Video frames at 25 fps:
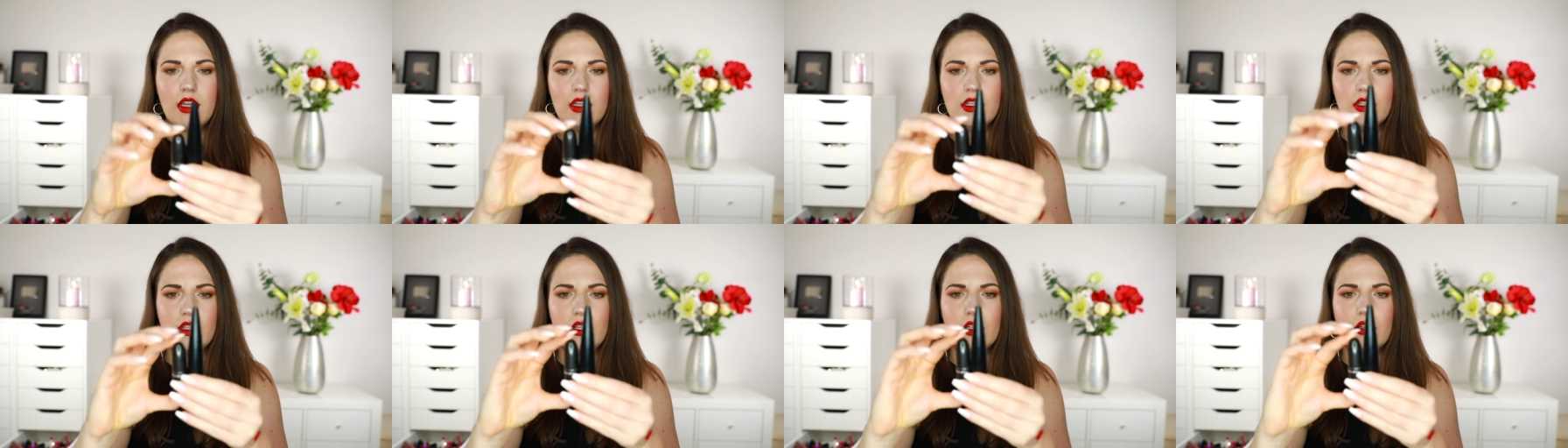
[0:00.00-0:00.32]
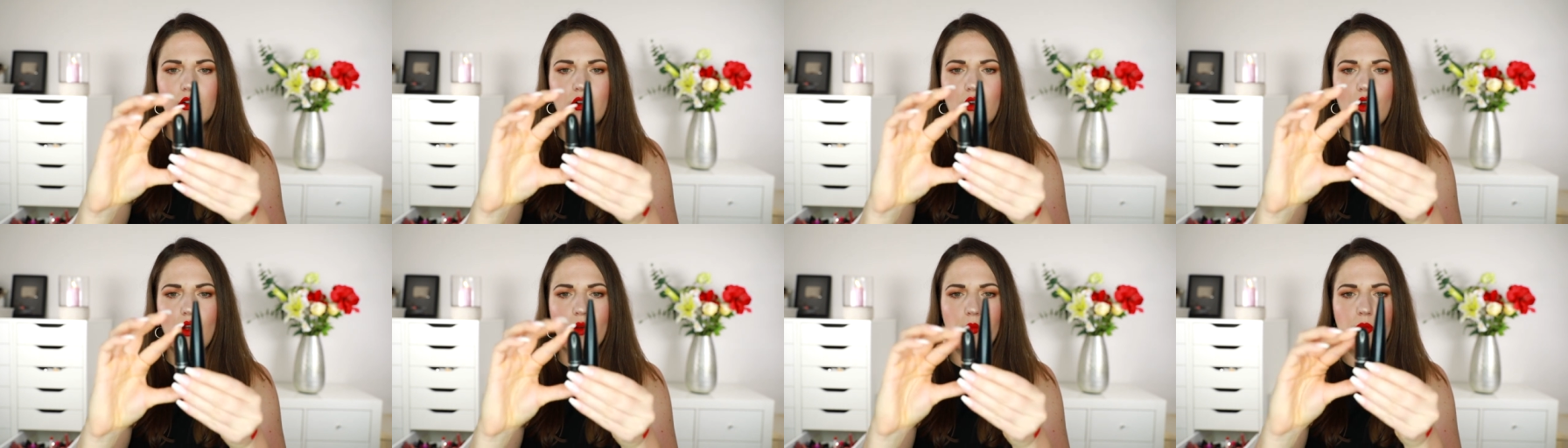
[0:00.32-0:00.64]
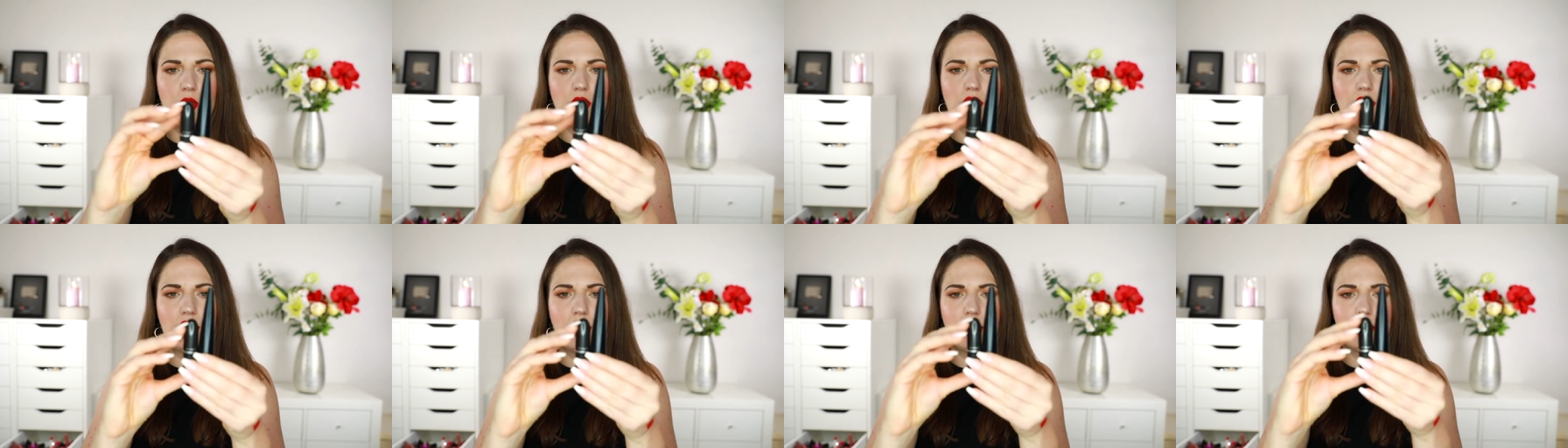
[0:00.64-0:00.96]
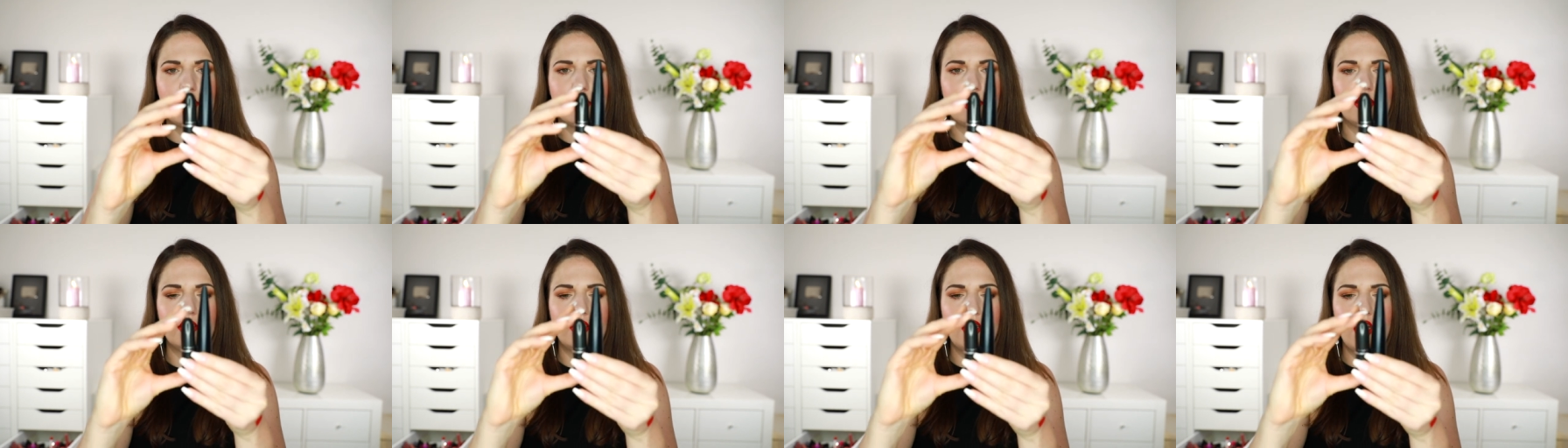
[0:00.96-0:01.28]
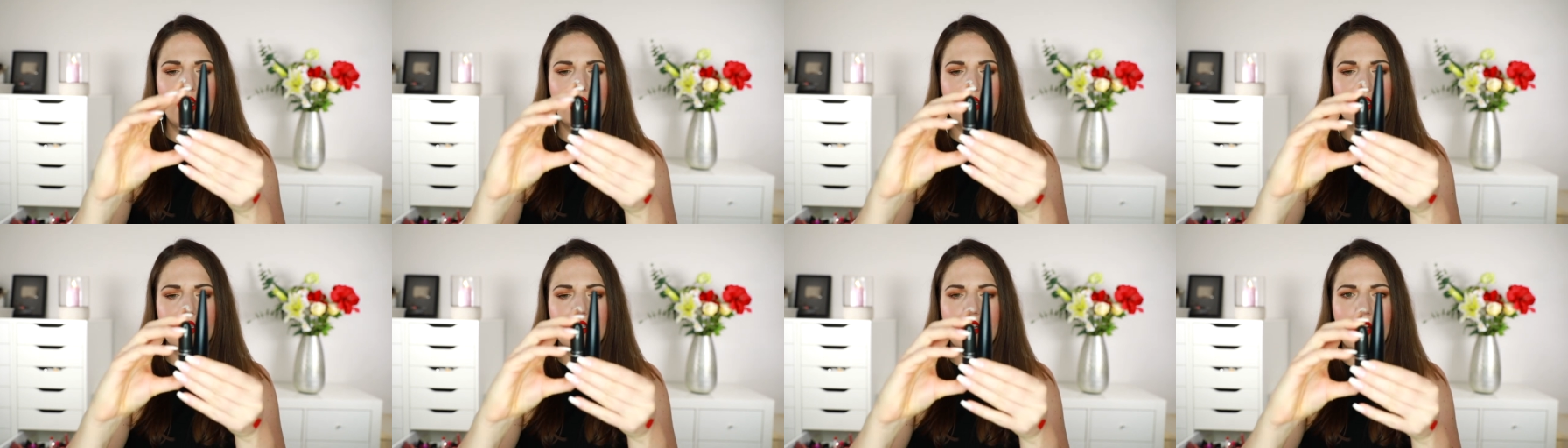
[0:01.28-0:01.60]
So they're almost like,
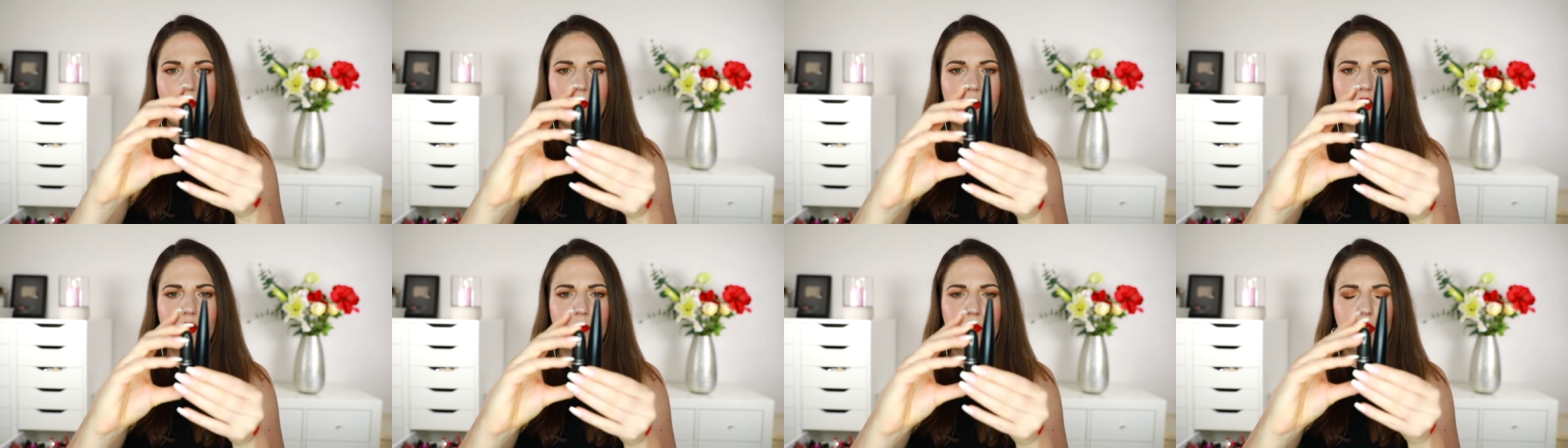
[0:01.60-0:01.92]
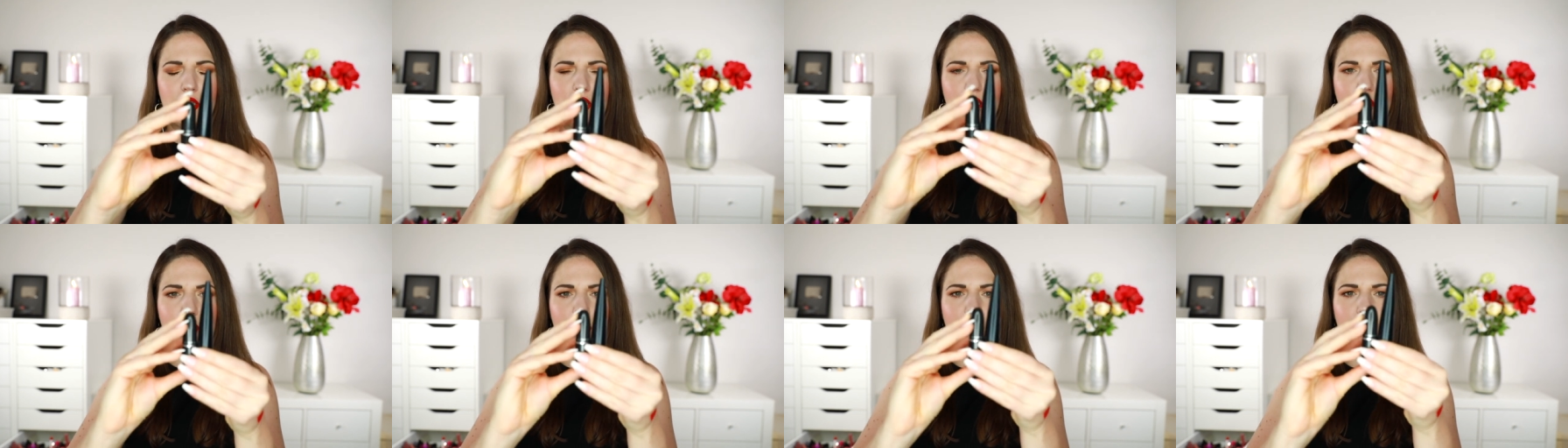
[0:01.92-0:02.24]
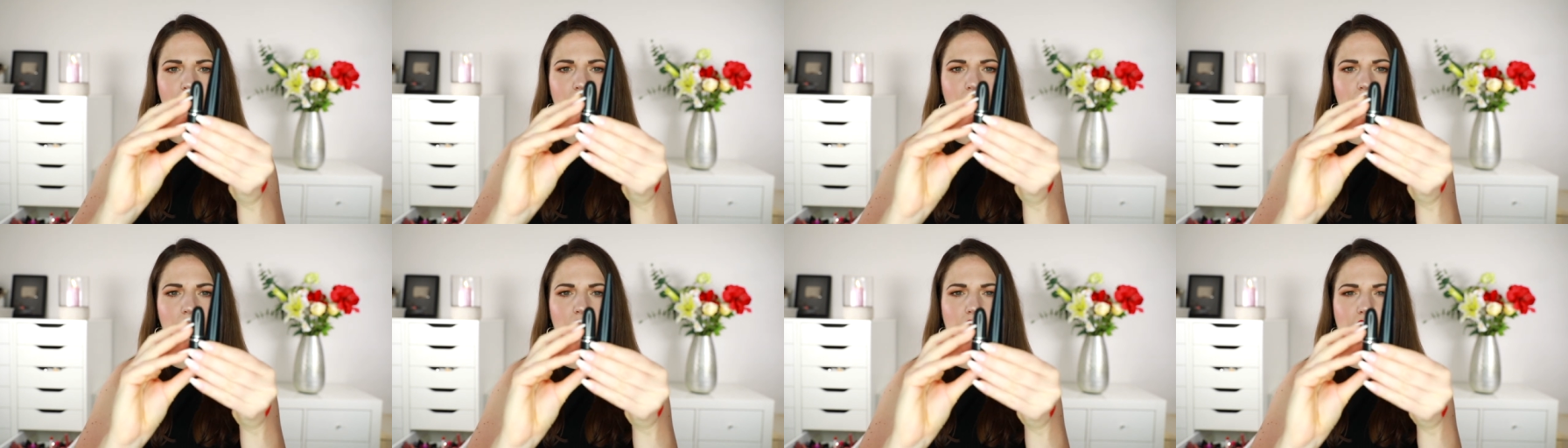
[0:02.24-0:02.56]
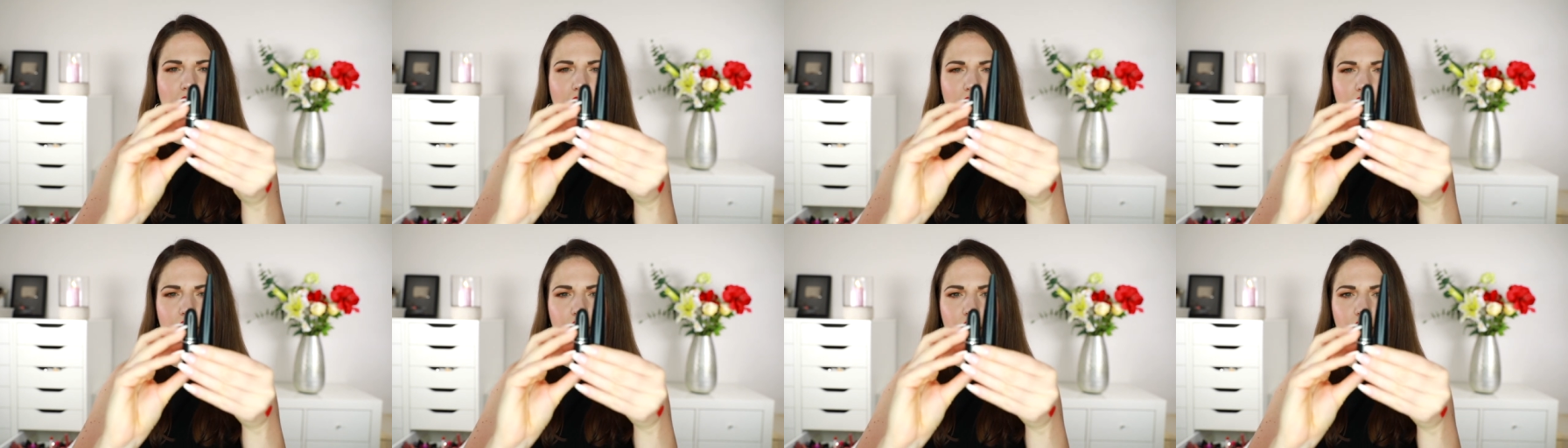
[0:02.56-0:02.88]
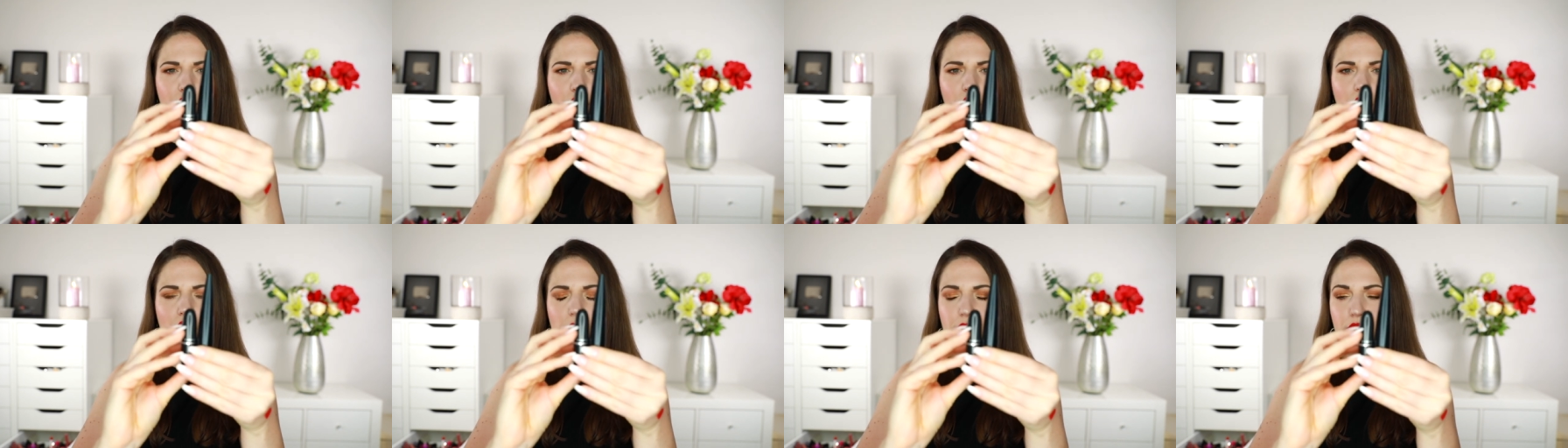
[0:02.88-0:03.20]
not double, but they're a good like
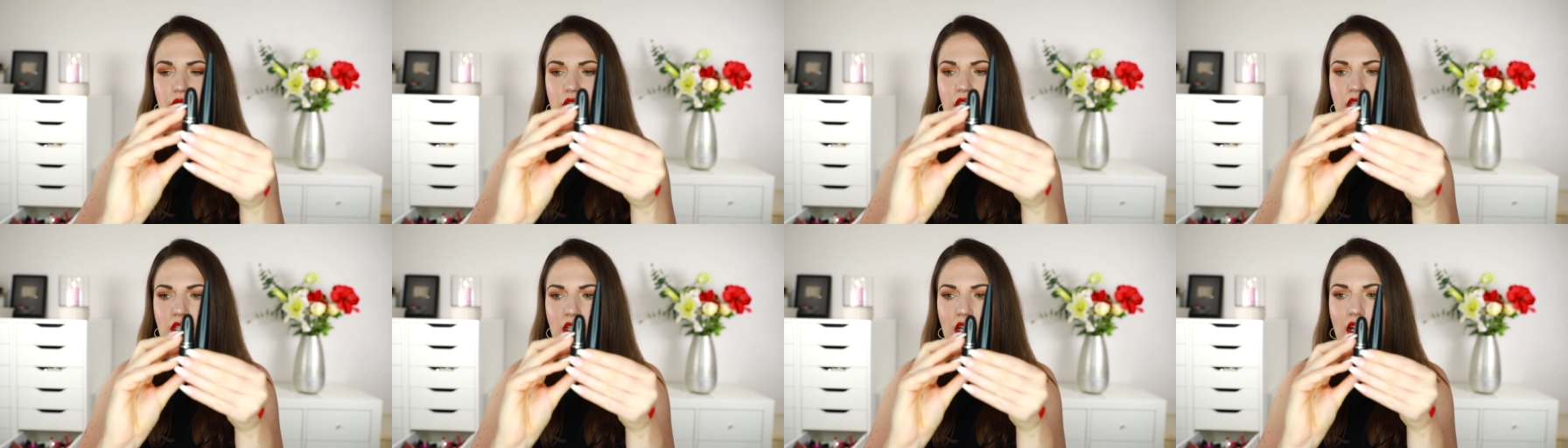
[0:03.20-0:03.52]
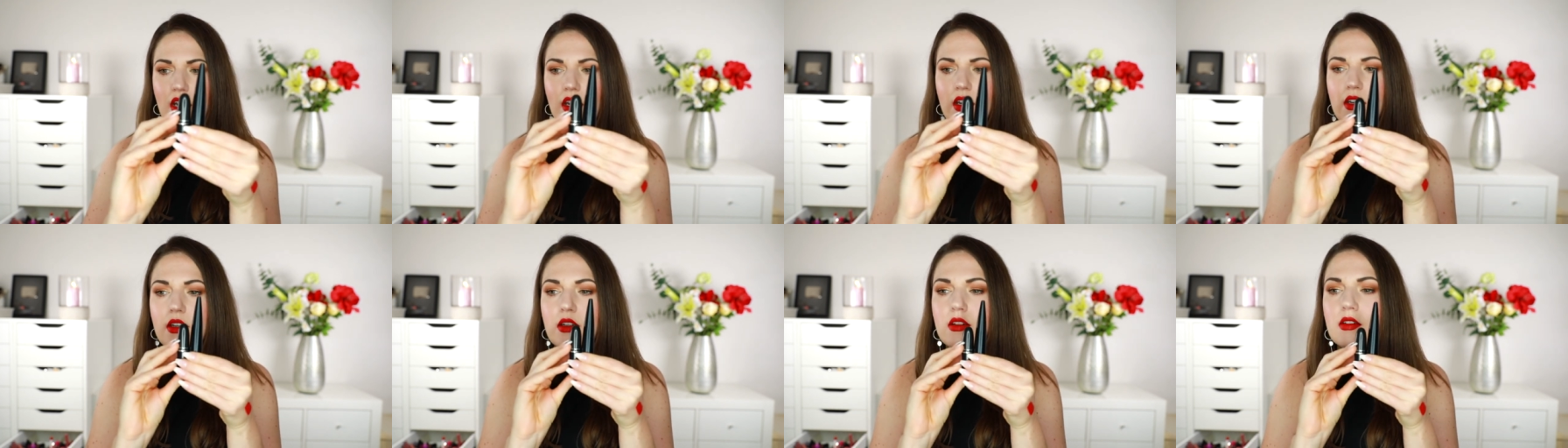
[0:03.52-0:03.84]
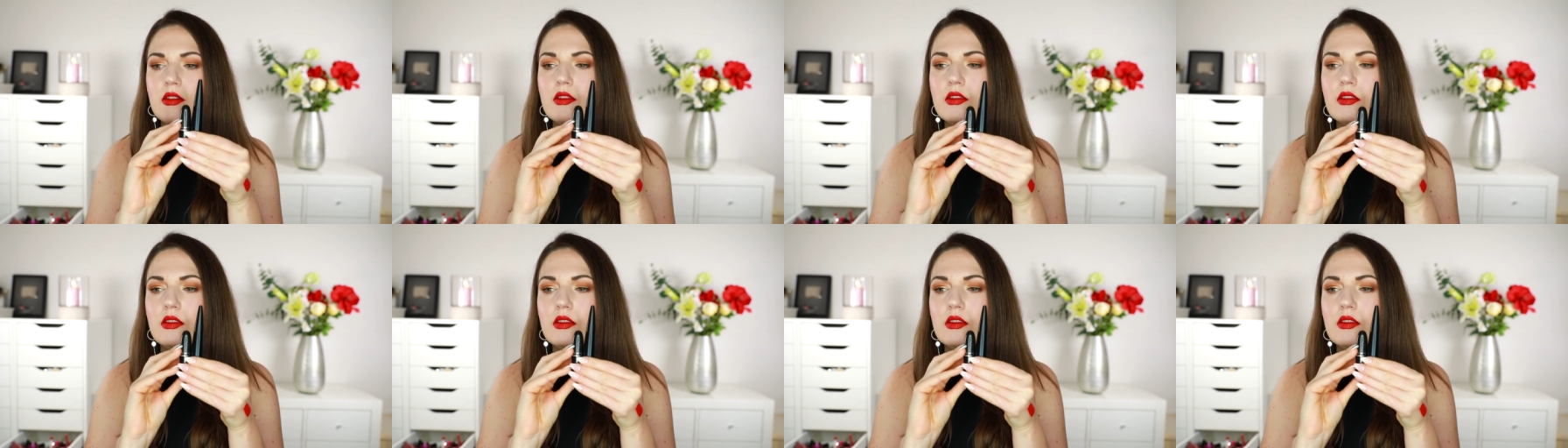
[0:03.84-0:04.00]
30%